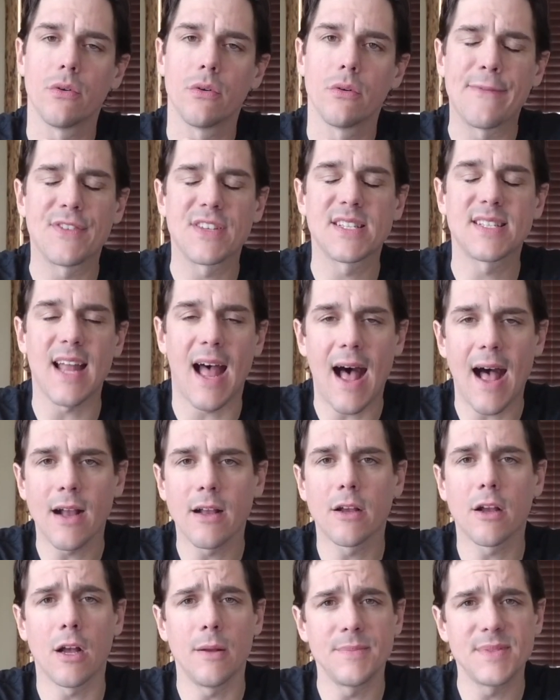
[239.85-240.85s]
If a
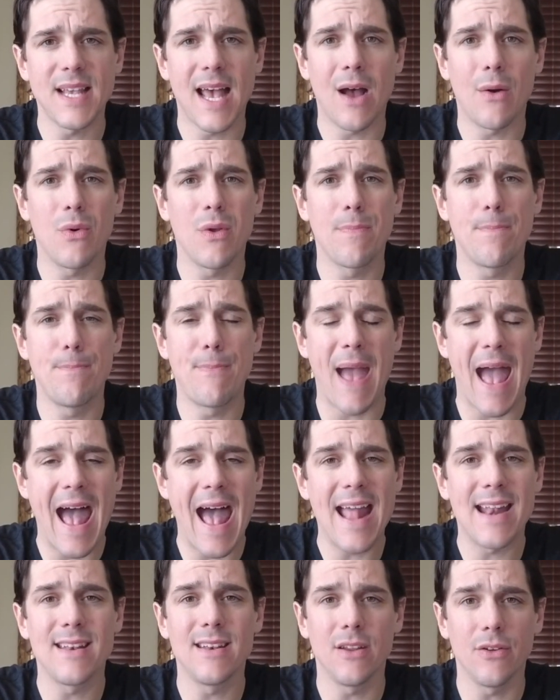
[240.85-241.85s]
stock comes out with
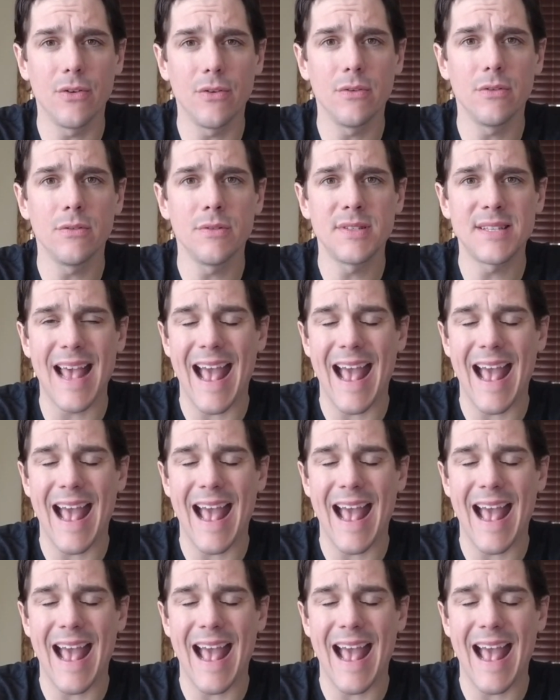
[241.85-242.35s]
bad news